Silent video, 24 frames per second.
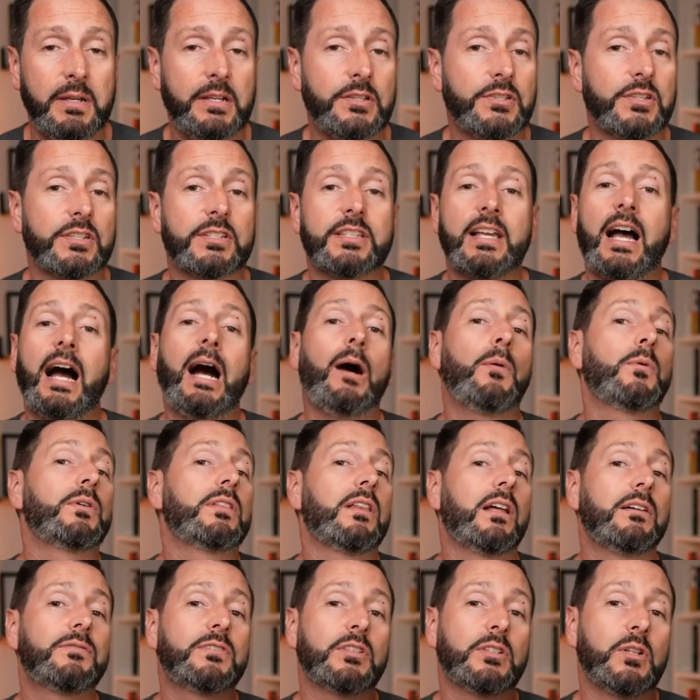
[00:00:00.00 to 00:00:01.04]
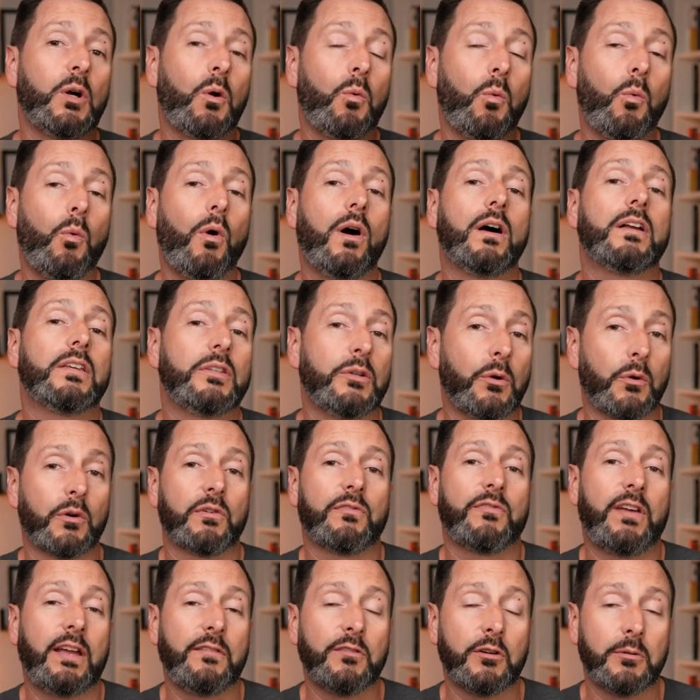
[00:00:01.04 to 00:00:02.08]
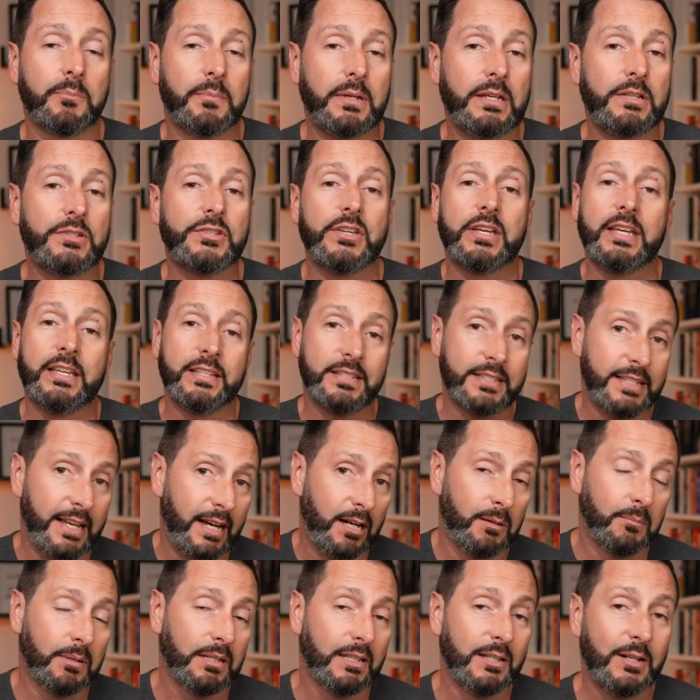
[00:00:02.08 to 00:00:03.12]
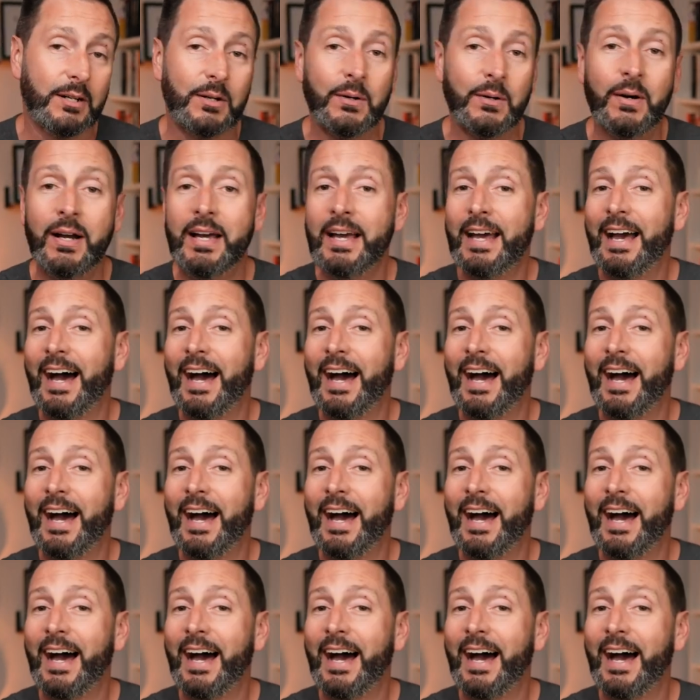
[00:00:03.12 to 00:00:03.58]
beaches, I would love to know what your favorite beach is down below.